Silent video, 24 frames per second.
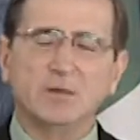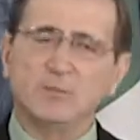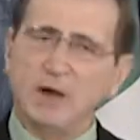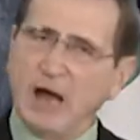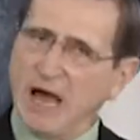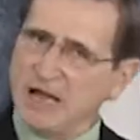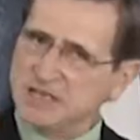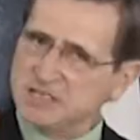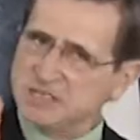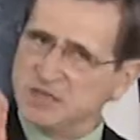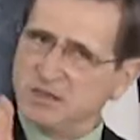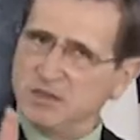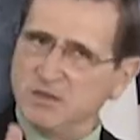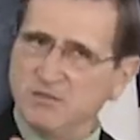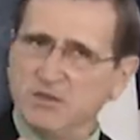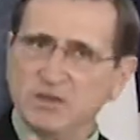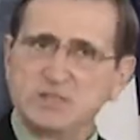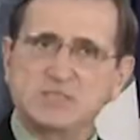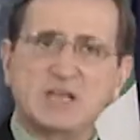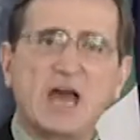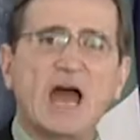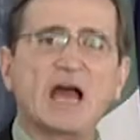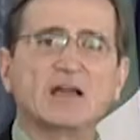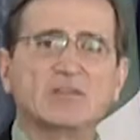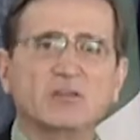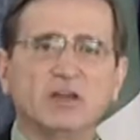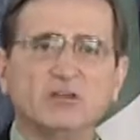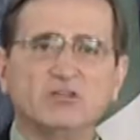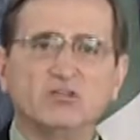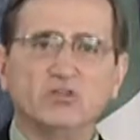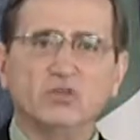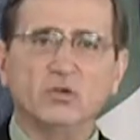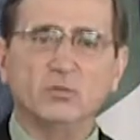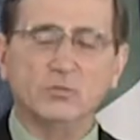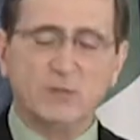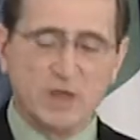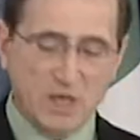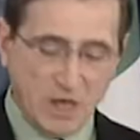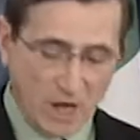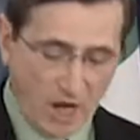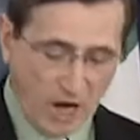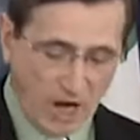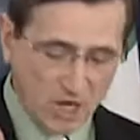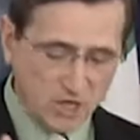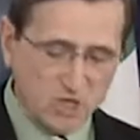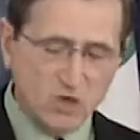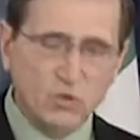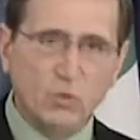I said the exact thing to him.
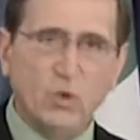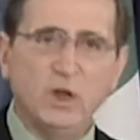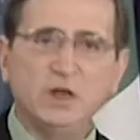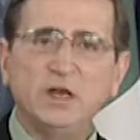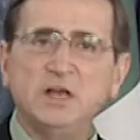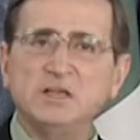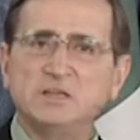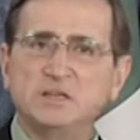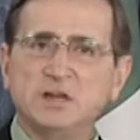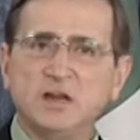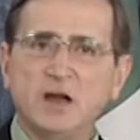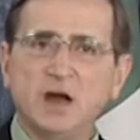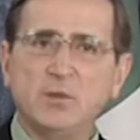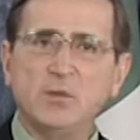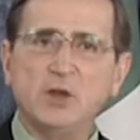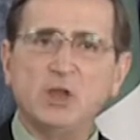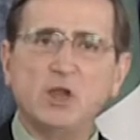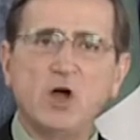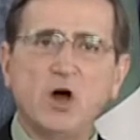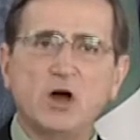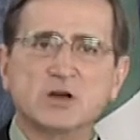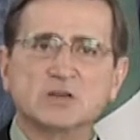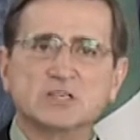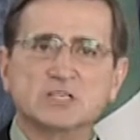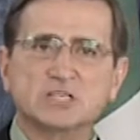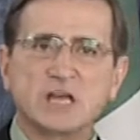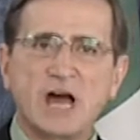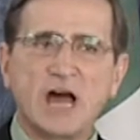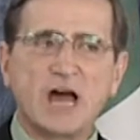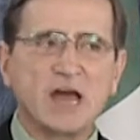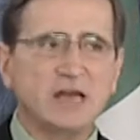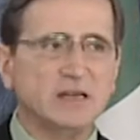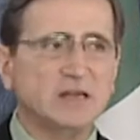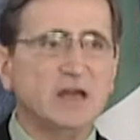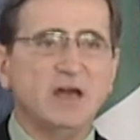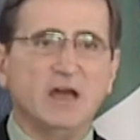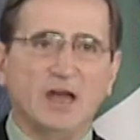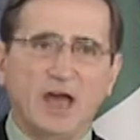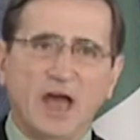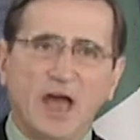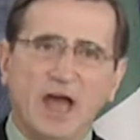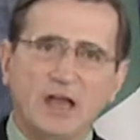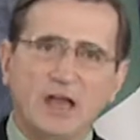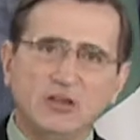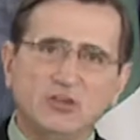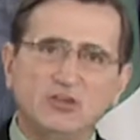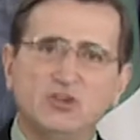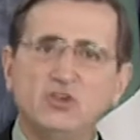Are you willing to come alongside
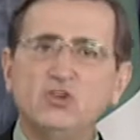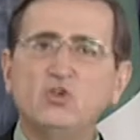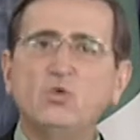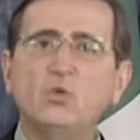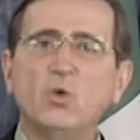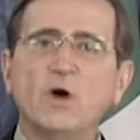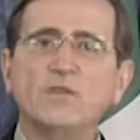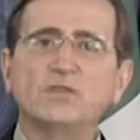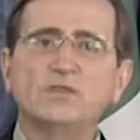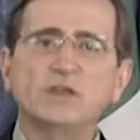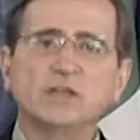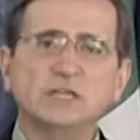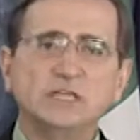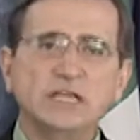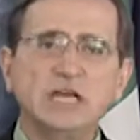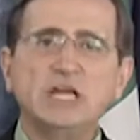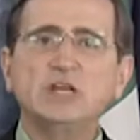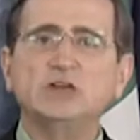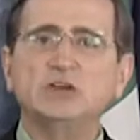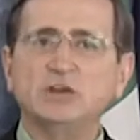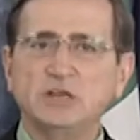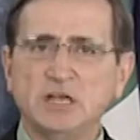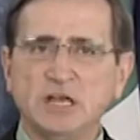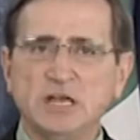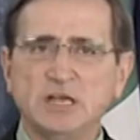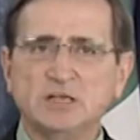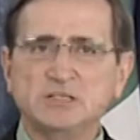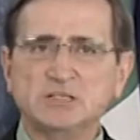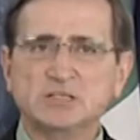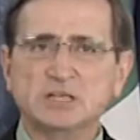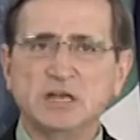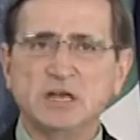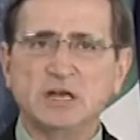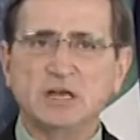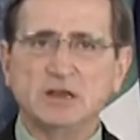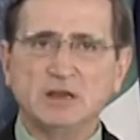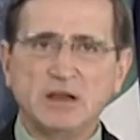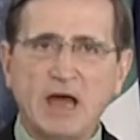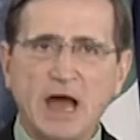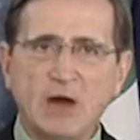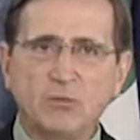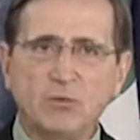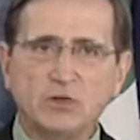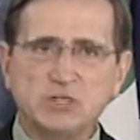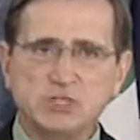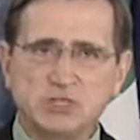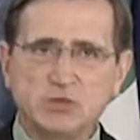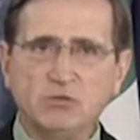and do what the leader needs, not
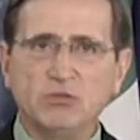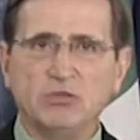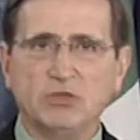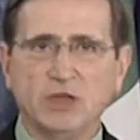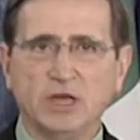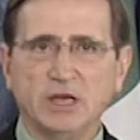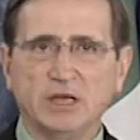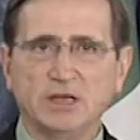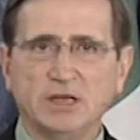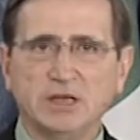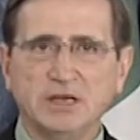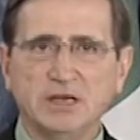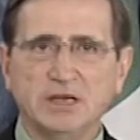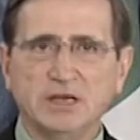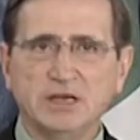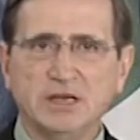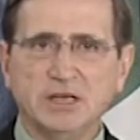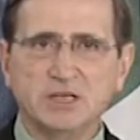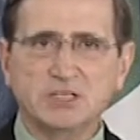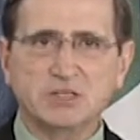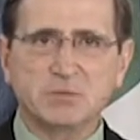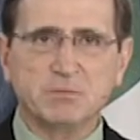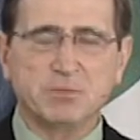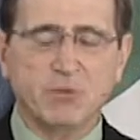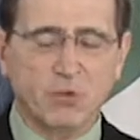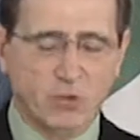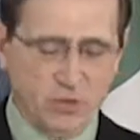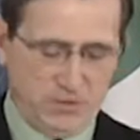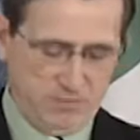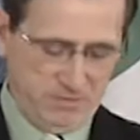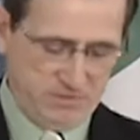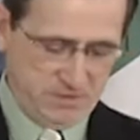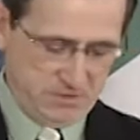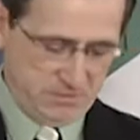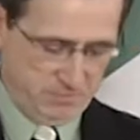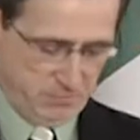what you think is important?